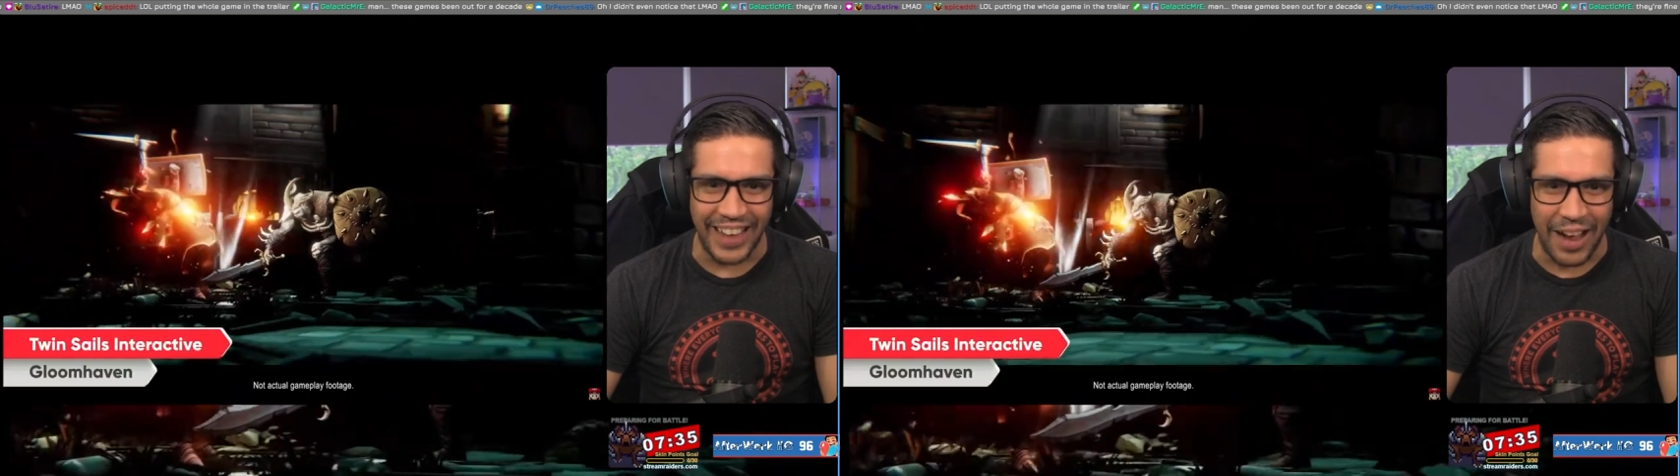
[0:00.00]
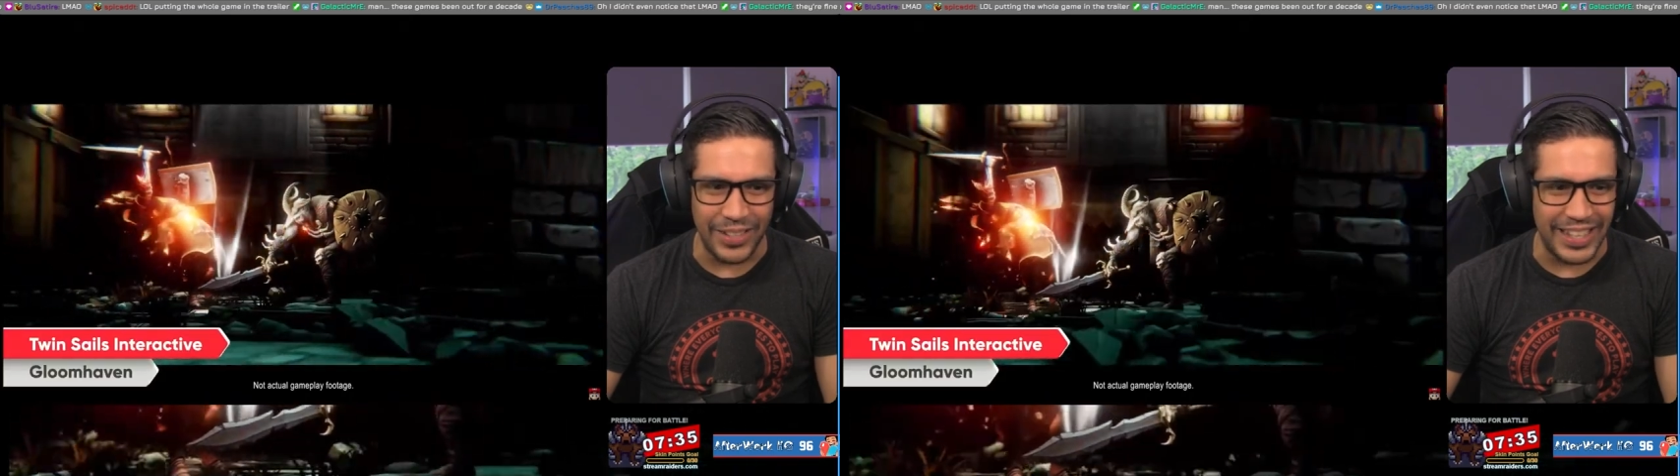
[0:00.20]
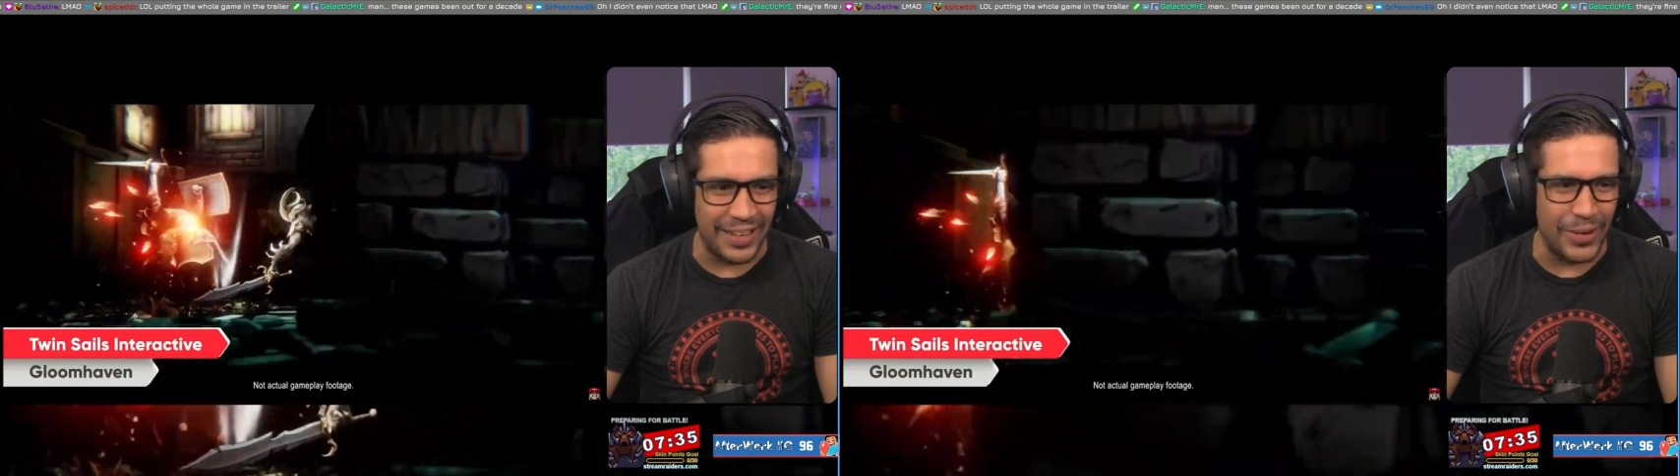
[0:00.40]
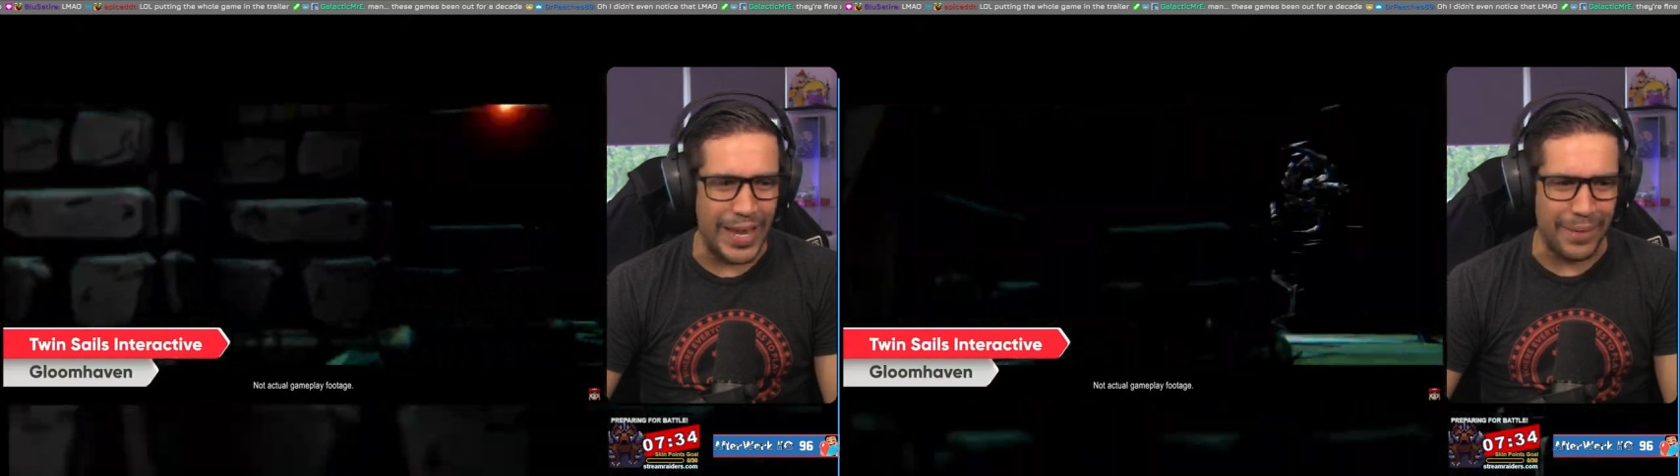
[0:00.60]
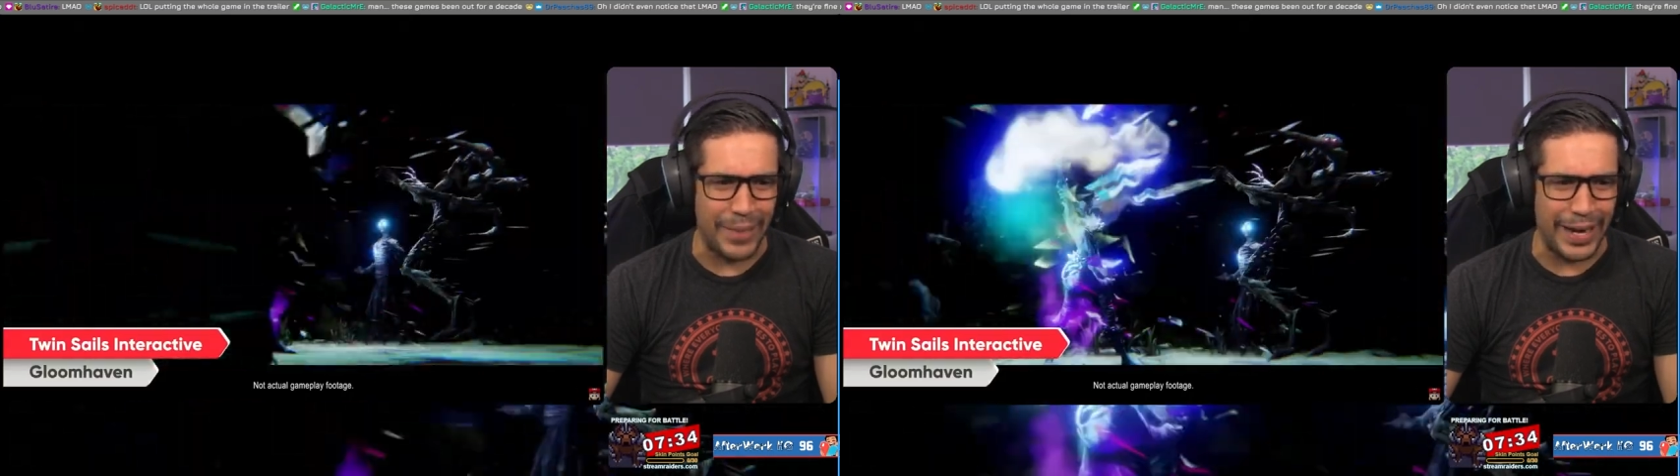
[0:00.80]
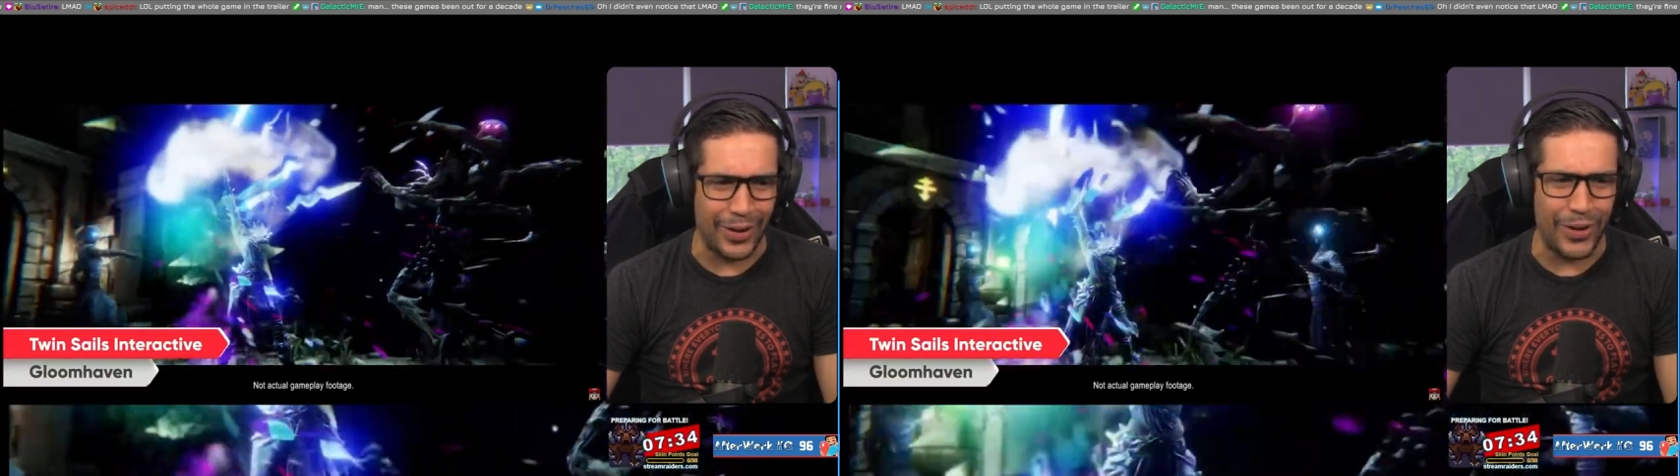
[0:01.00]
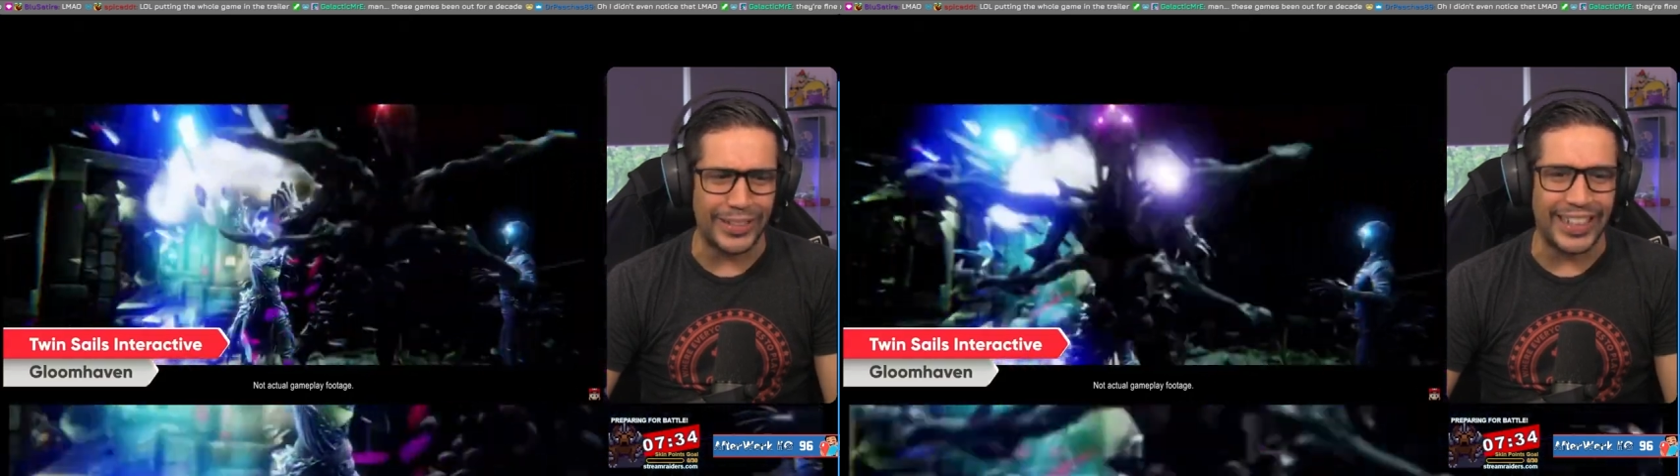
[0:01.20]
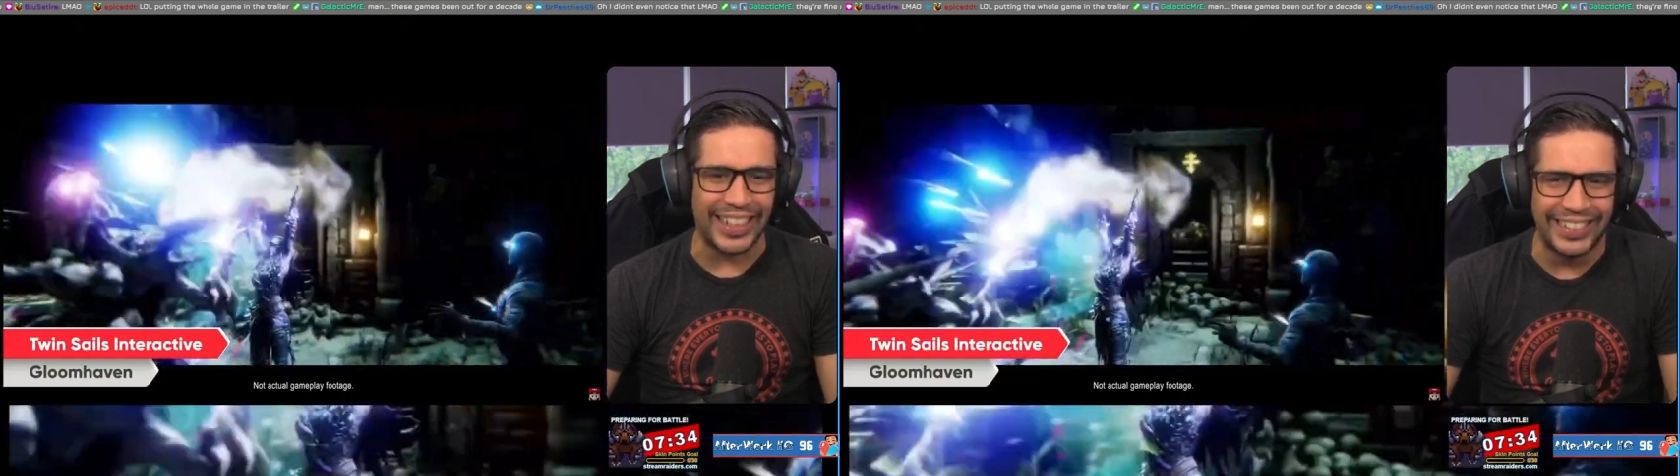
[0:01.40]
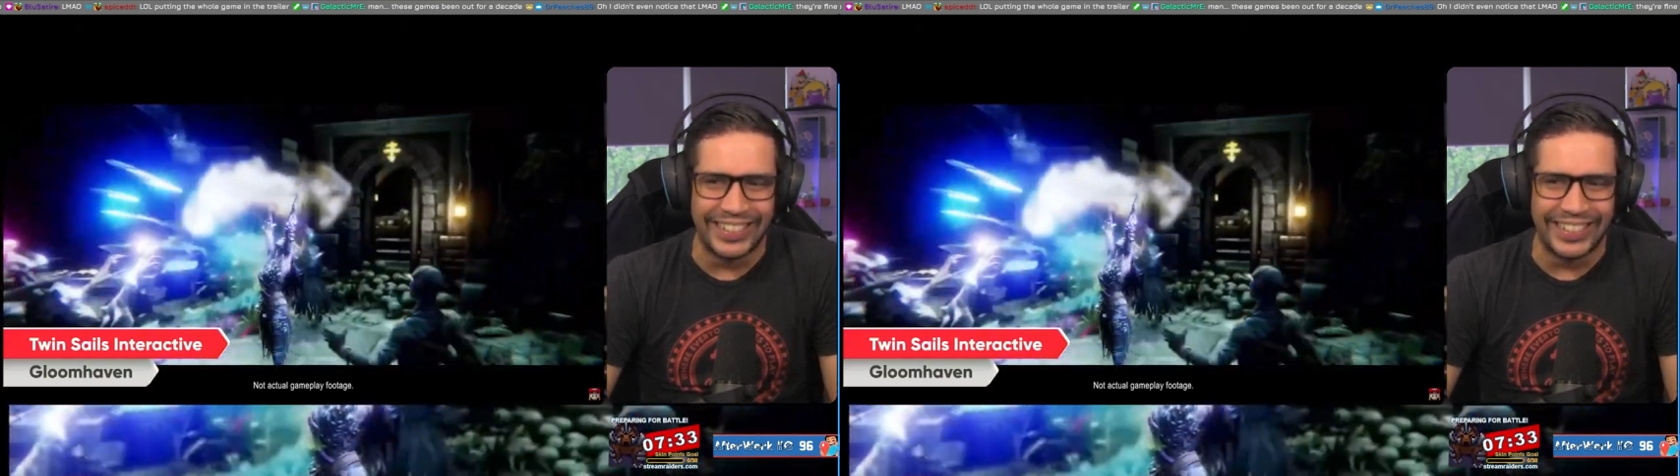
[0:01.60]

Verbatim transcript: I was like, wait a minute, hold up.